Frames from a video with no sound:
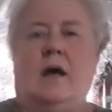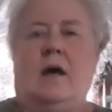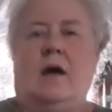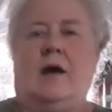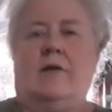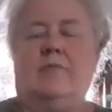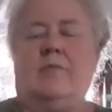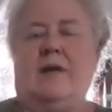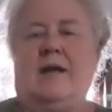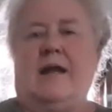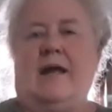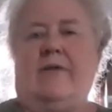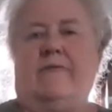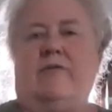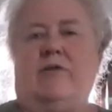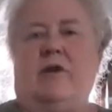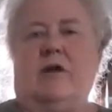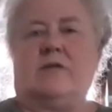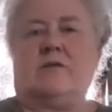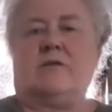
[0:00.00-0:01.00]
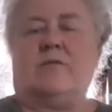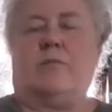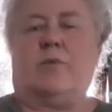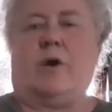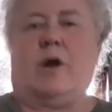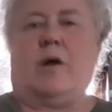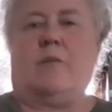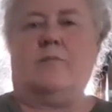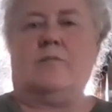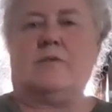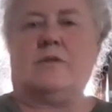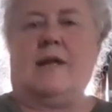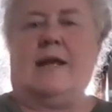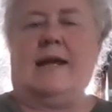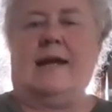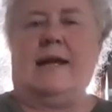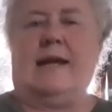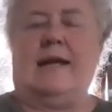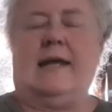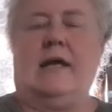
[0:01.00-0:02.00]
I've been having lots of problems
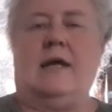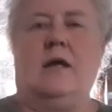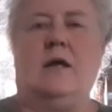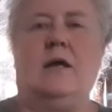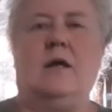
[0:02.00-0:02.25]
lately.